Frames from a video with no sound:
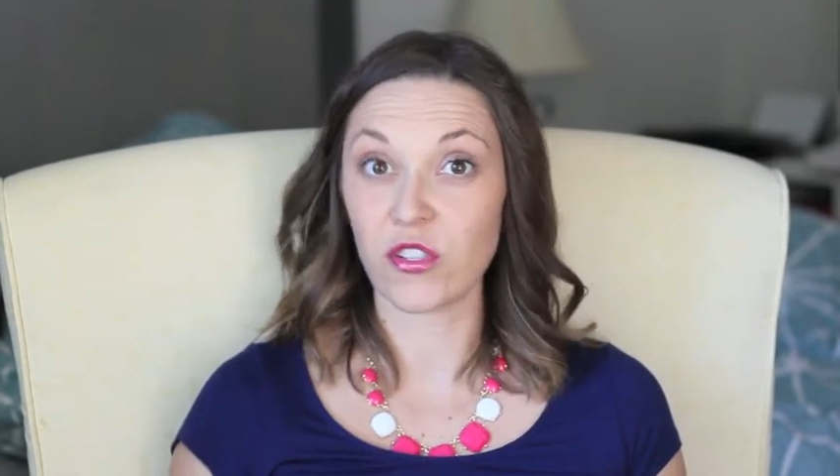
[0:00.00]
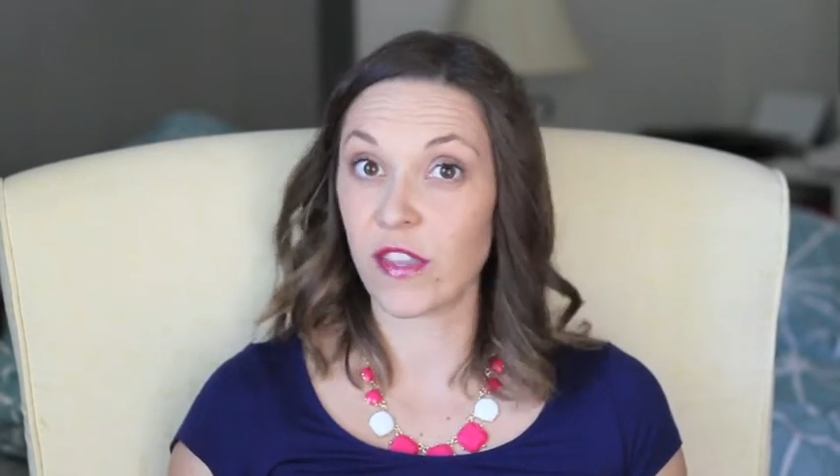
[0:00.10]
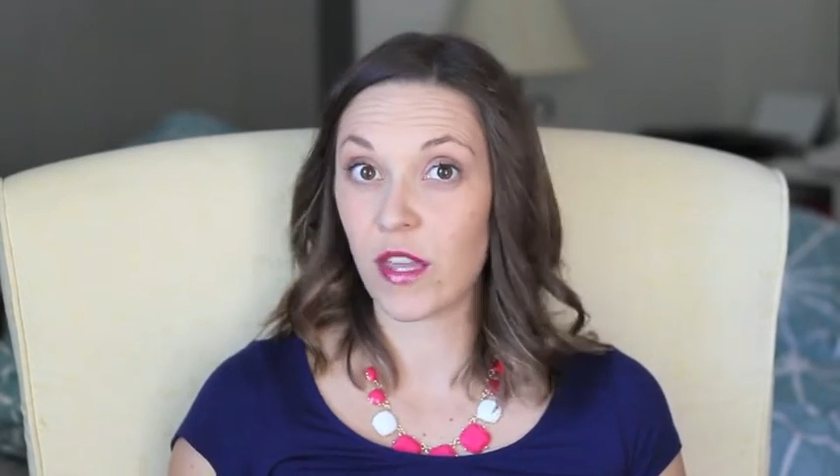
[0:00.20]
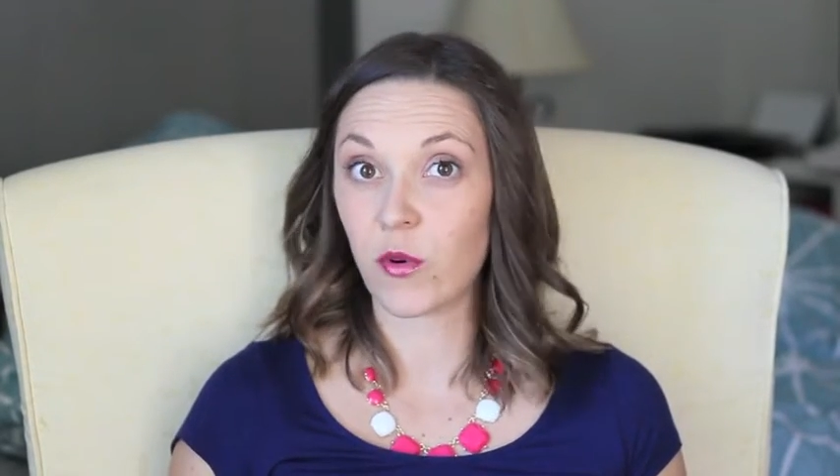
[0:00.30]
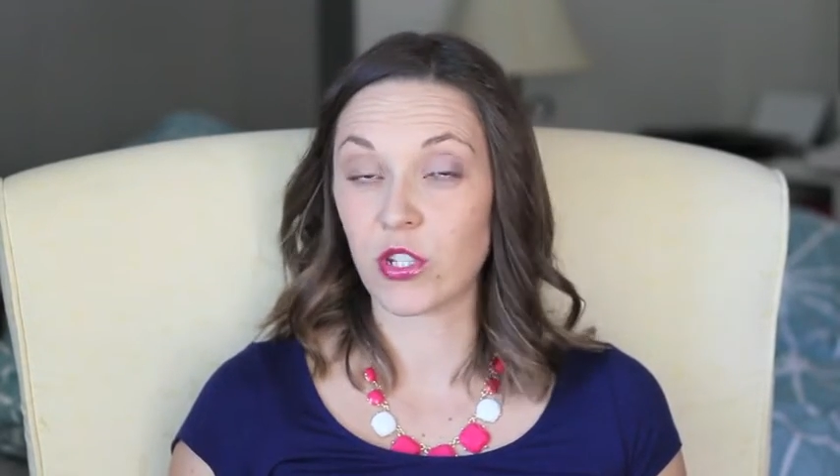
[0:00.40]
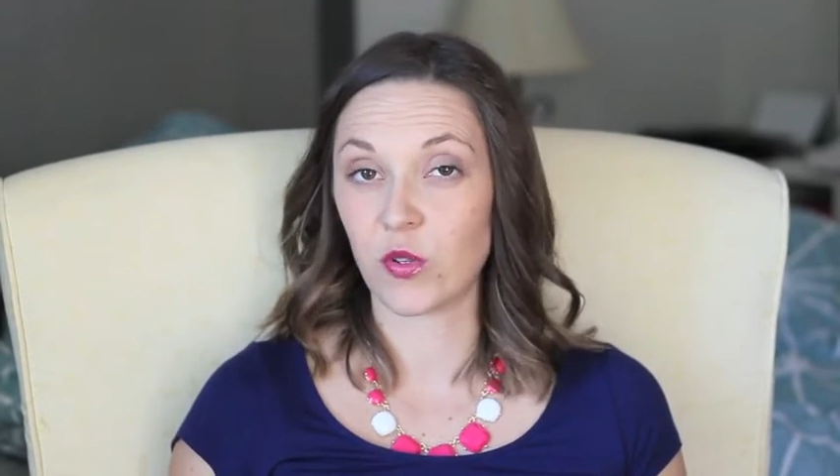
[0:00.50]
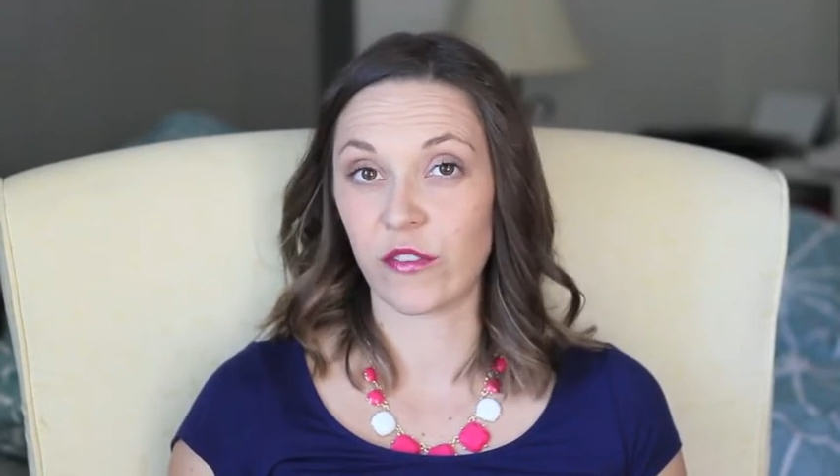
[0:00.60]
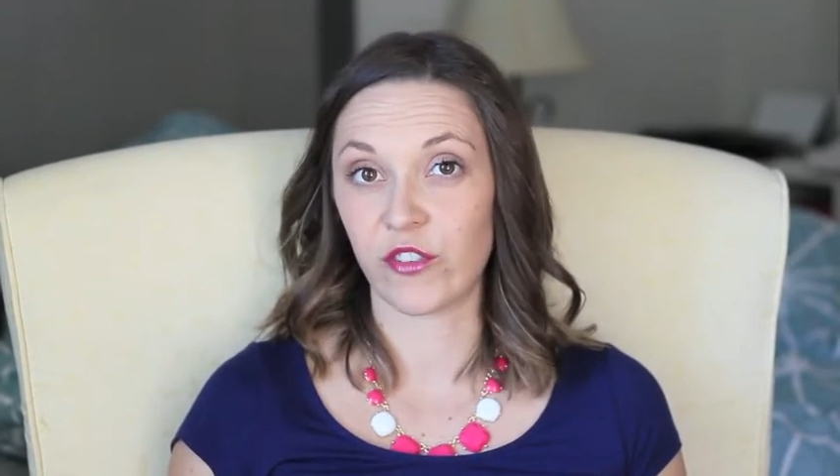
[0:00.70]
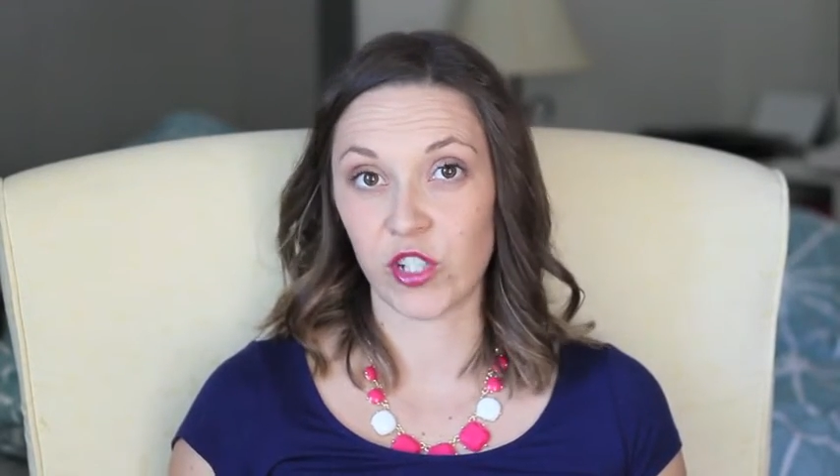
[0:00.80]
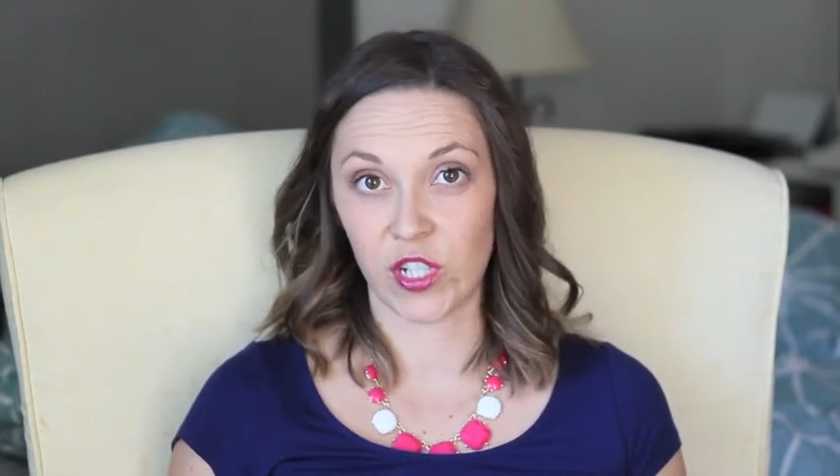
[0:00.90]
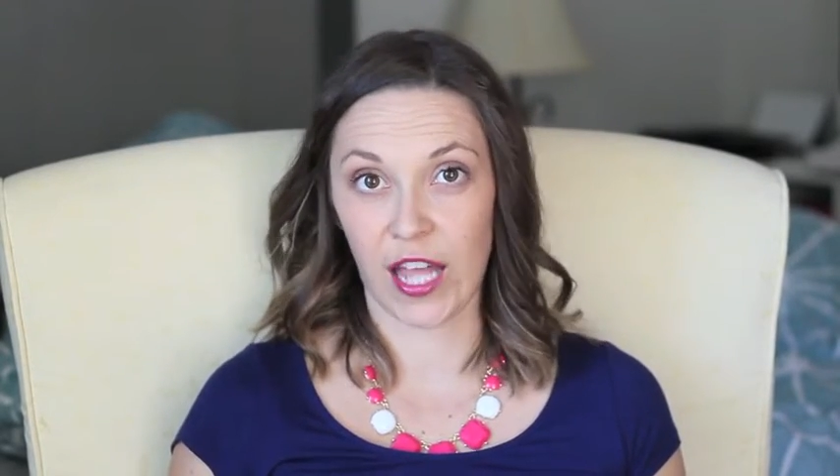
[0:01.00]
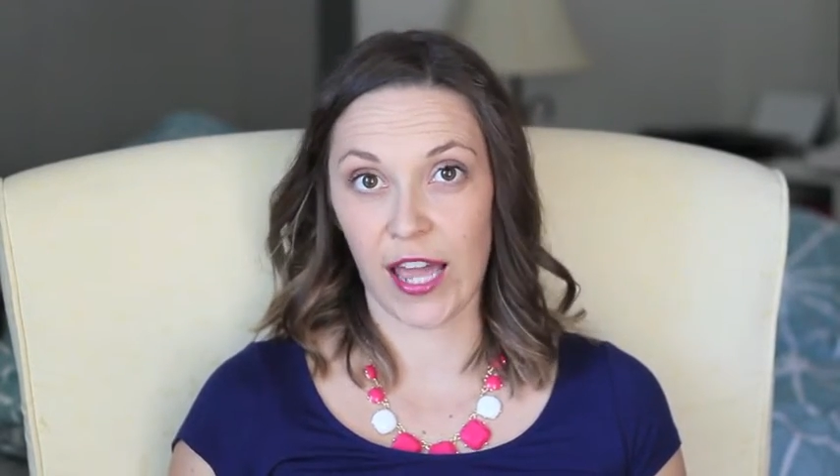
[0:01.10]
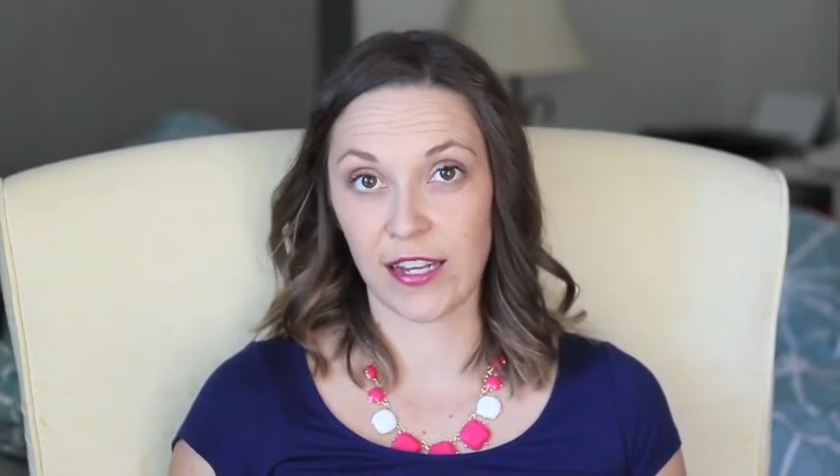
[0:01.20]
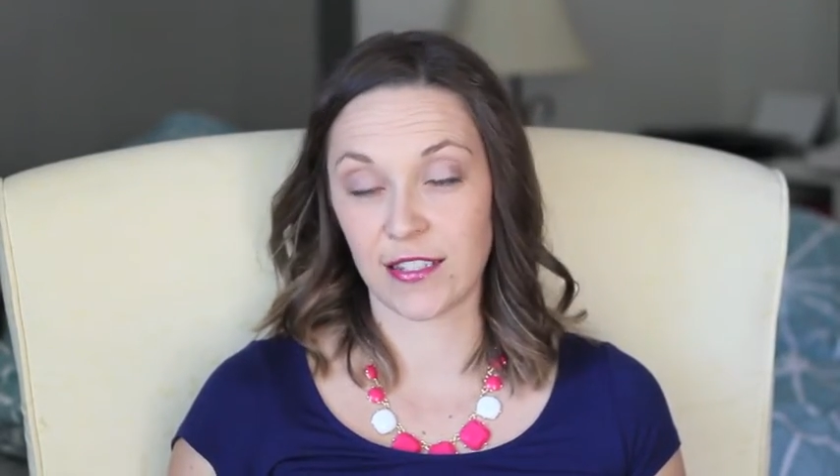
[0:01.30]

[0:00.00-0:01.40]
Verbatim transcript: that they were doing for July to